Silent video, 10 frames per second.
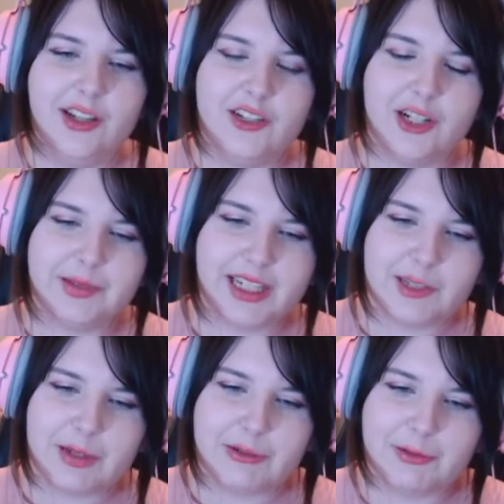jump King
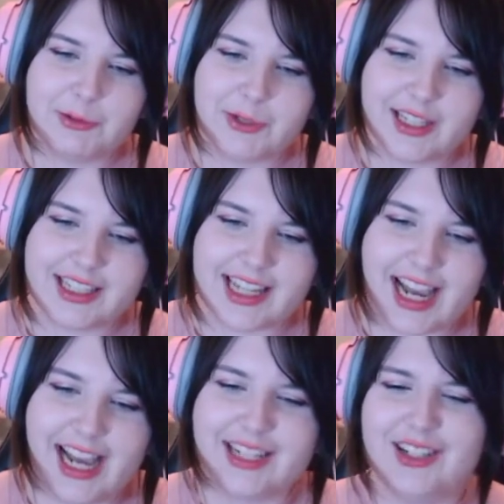speedrun, but Ruth has to
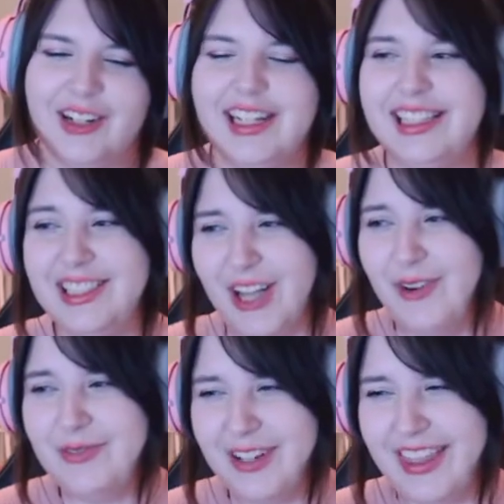actually
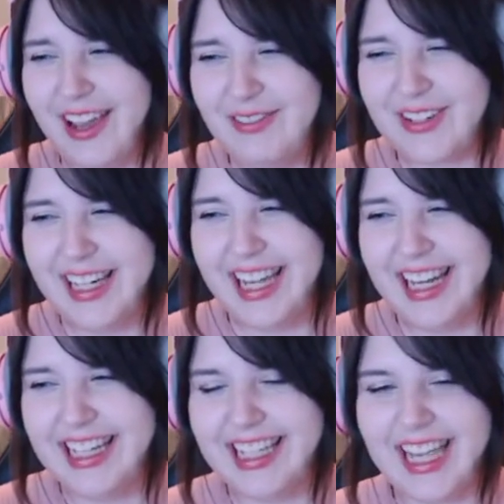jump with every
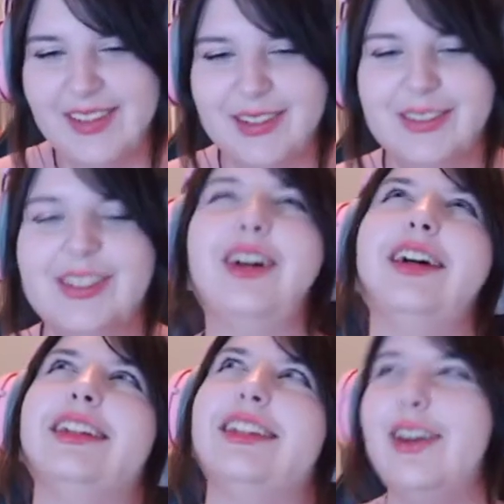in-game jump. God,
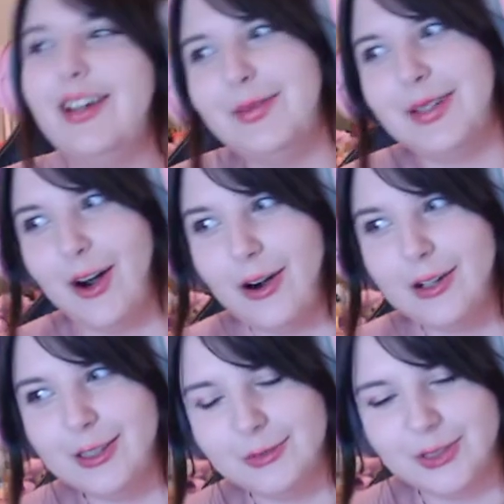no, that'd be
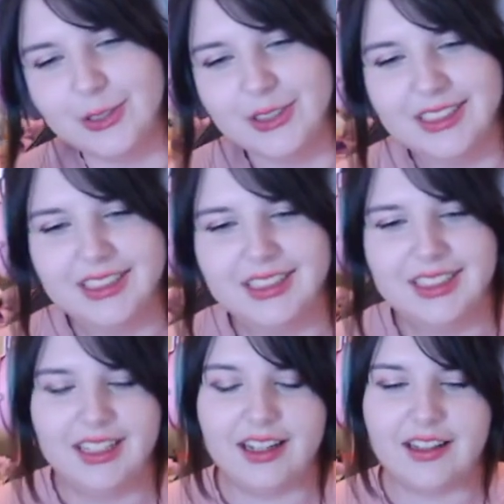horrible.
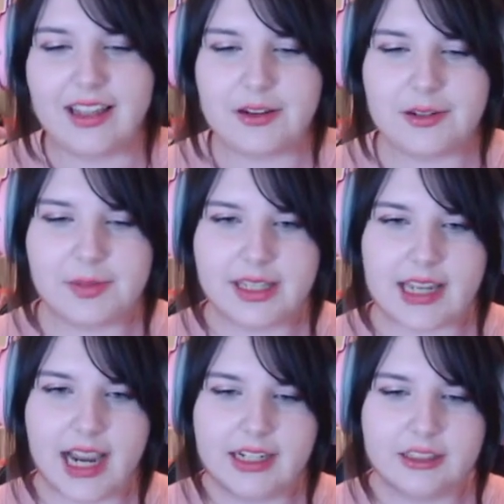That would be
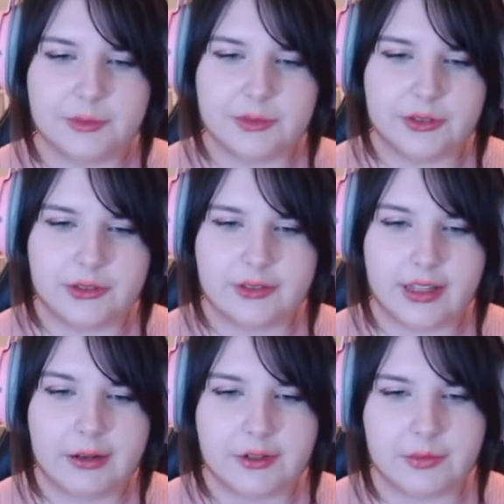terrible.
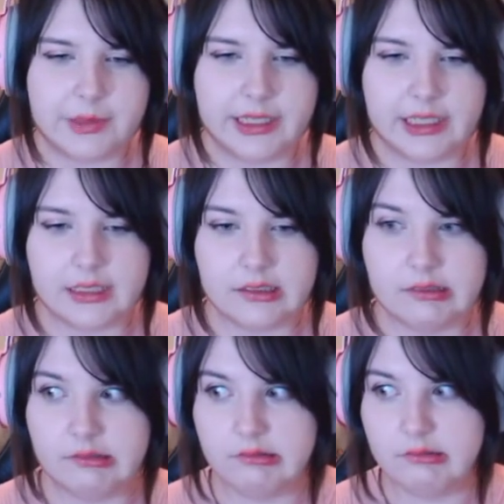That would be...
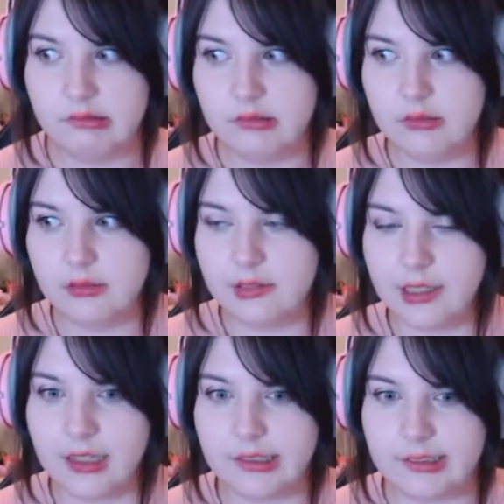
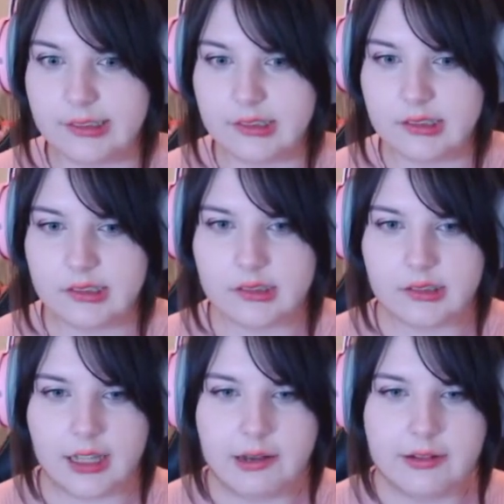Yikes.
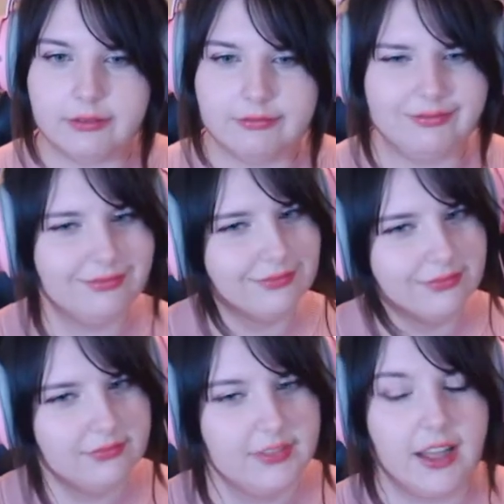That,
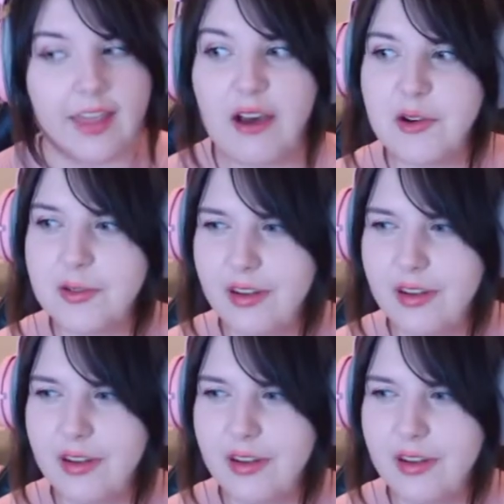that would...